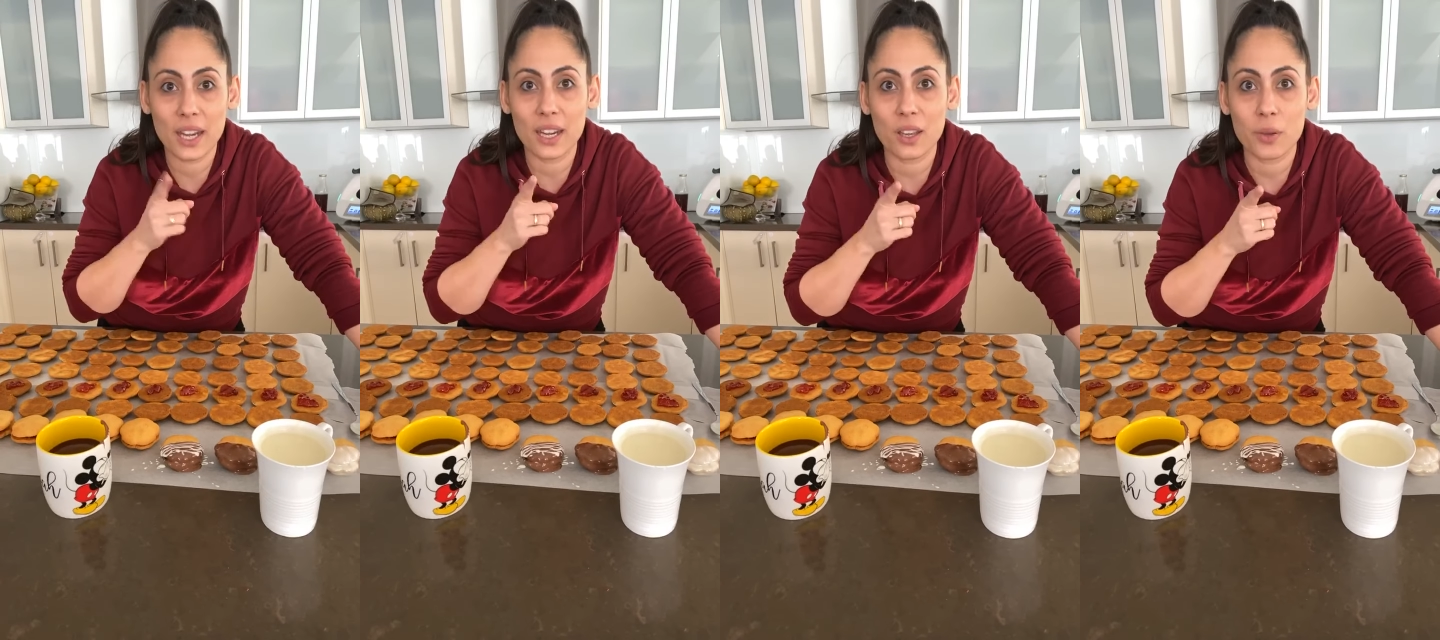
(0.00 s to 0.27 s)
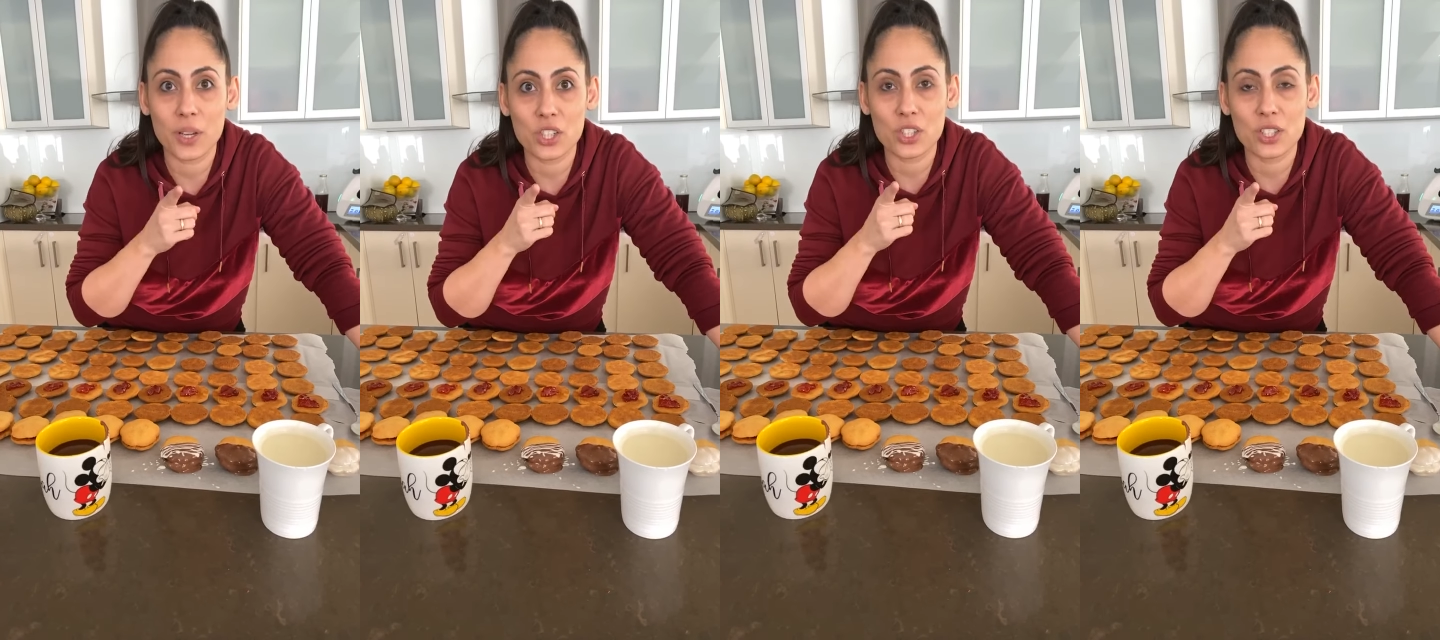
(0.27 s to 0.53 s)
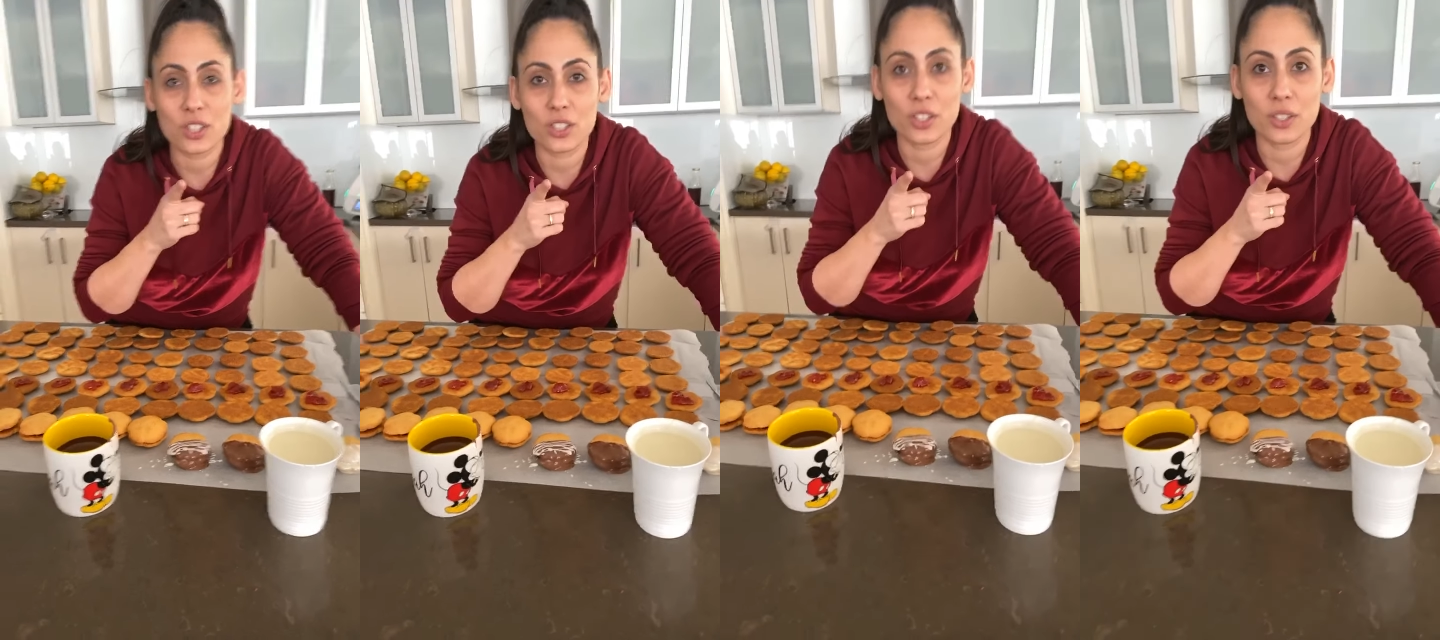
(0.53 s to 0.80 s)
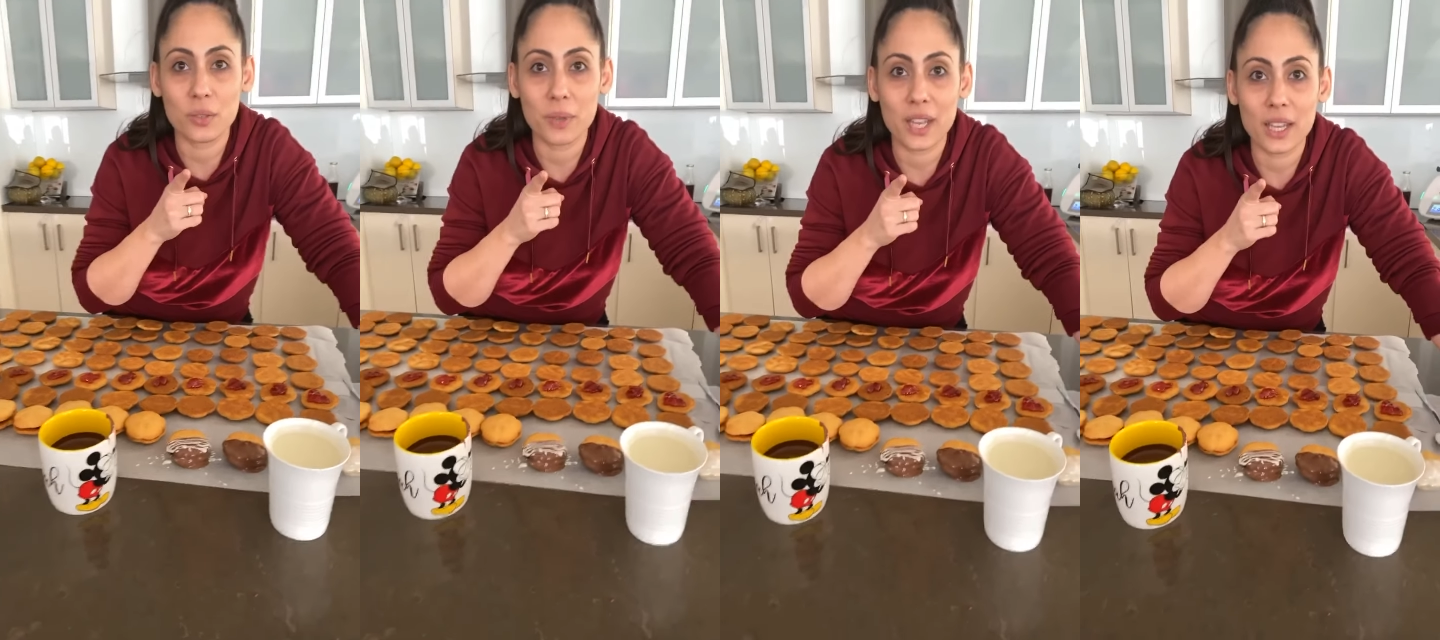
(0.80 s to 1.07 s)
any questions
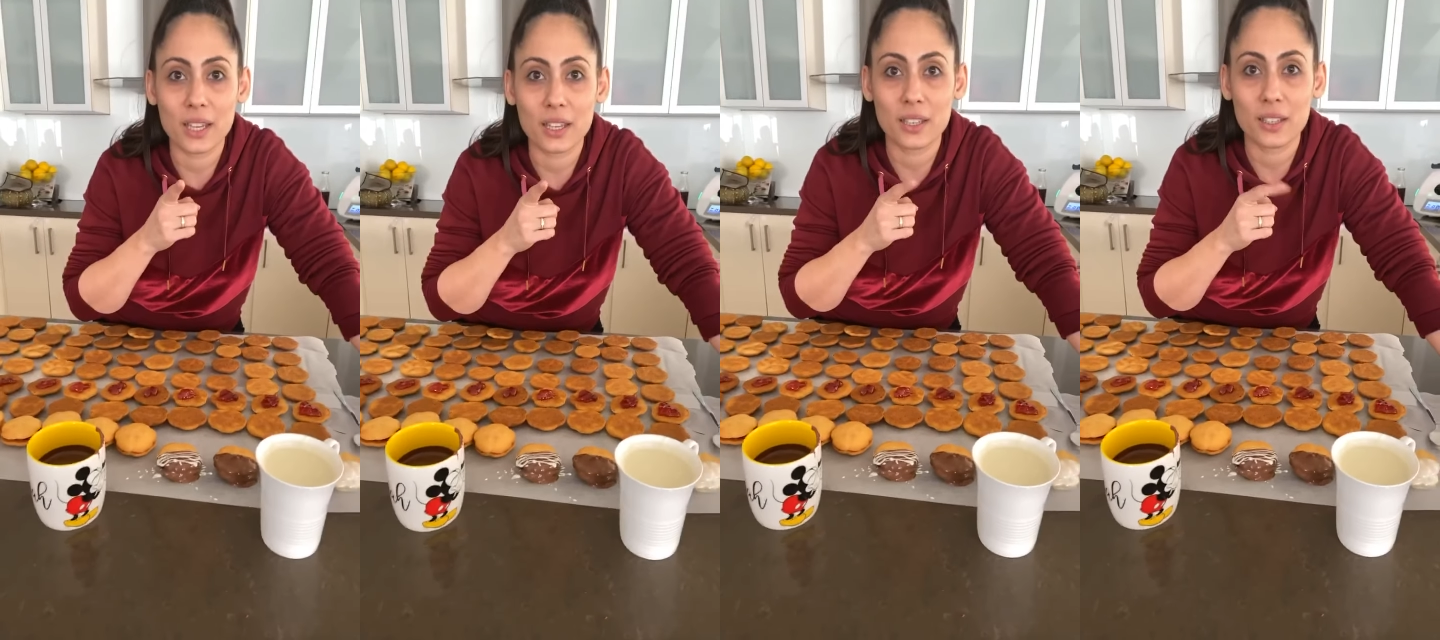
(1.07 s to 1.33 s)
along the way?